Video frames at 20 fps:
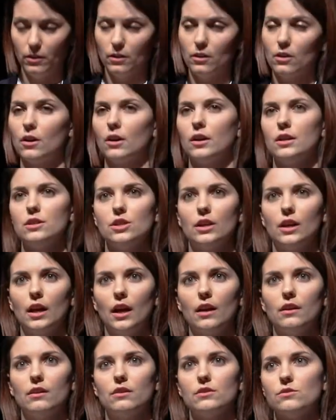their courage and
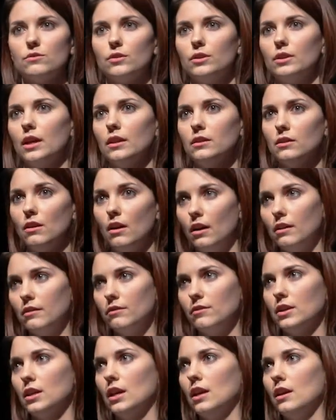candor is really at the heart
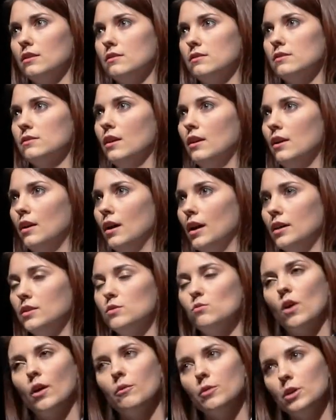of the case.
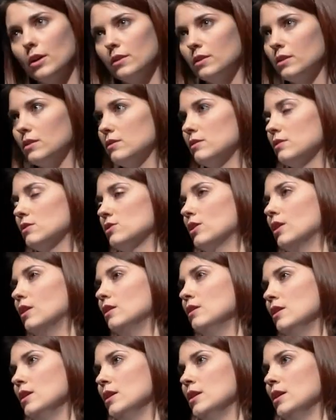That's why we got the
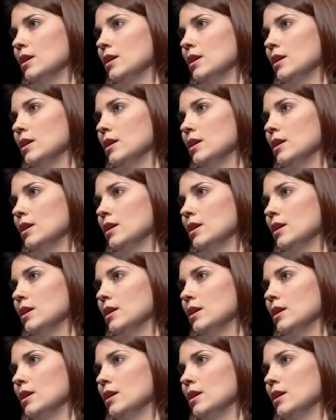decision.